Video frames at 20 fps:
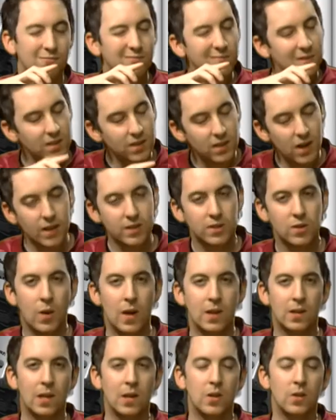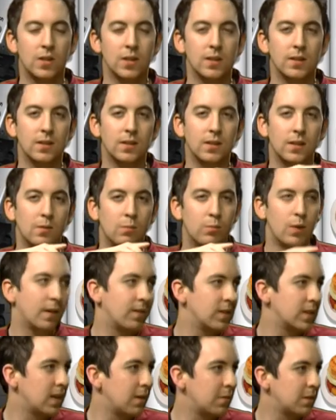not so healthy looking
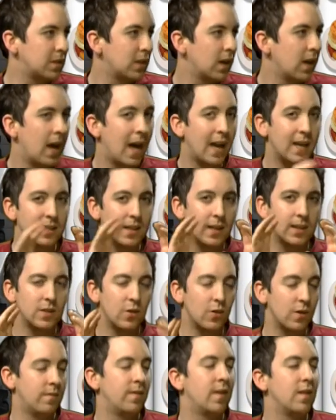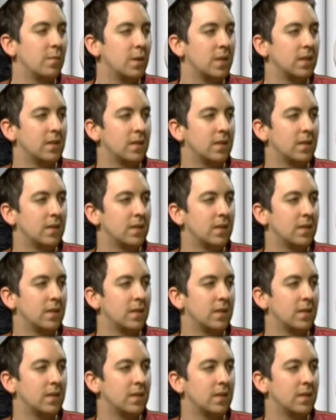breakfast sandwich. And it takes only 5 minutes.